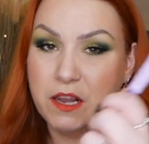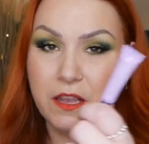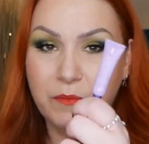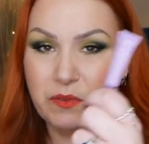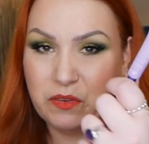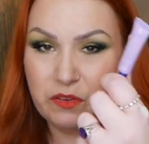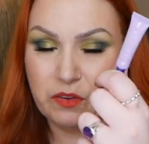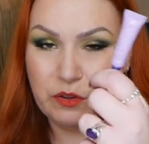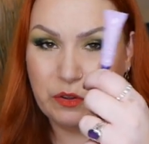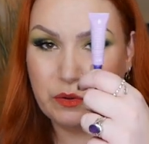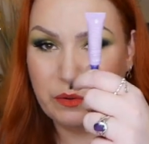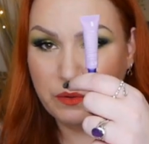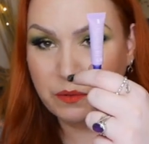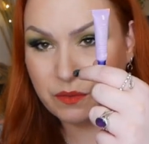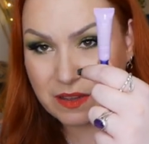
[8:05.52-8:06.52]
it comes
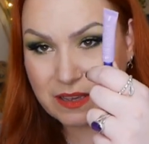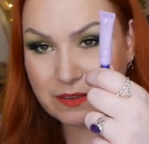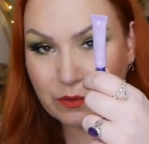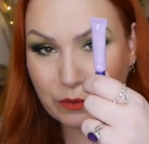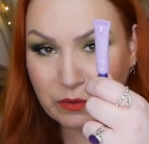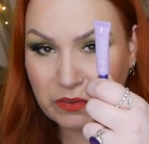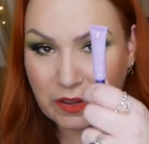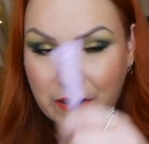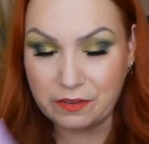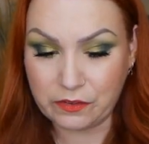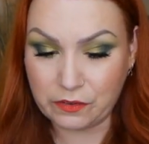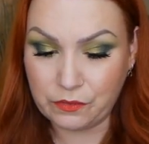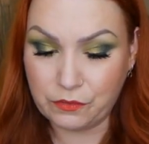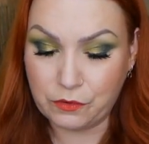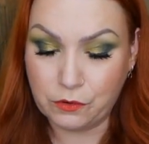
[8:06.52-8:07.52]
to these sort of
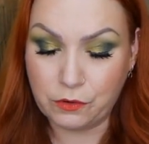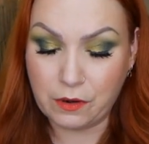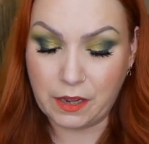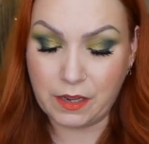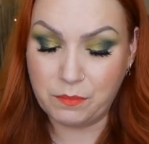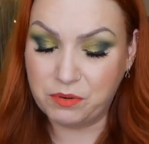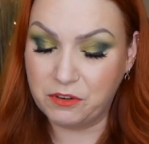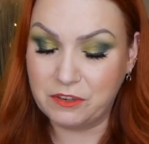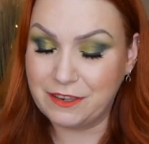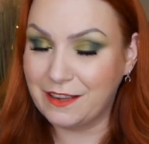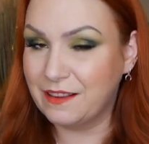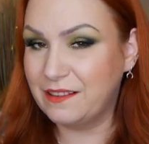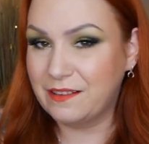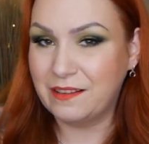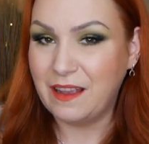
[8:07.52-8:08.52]
sizes for eye
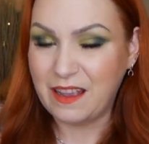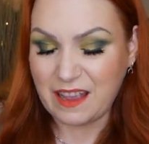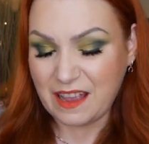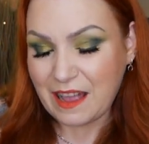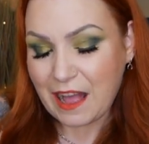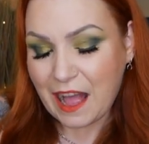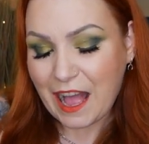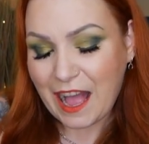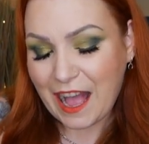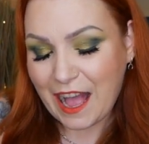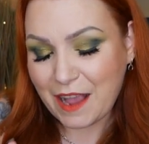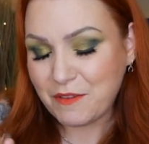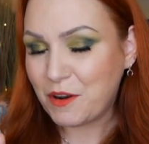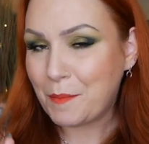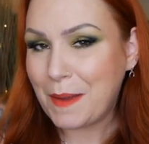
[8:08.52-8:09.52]
products,
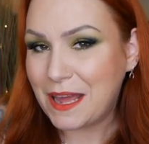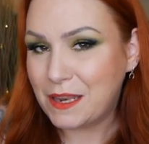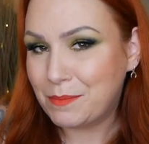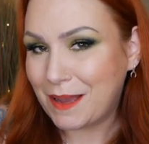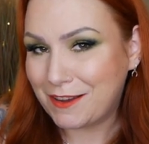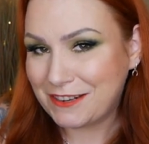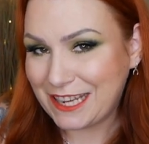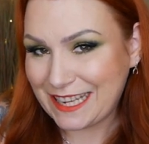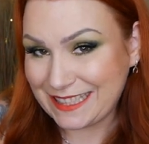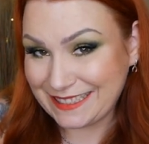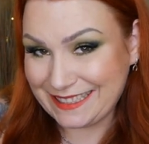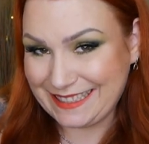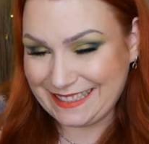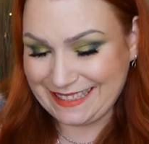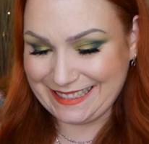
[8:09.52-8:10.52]
I'm not mad about it.
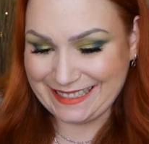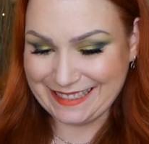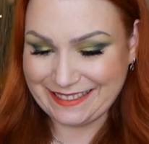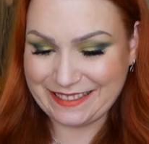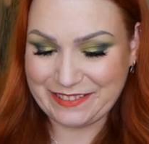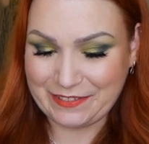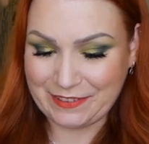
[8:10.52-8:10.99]
It's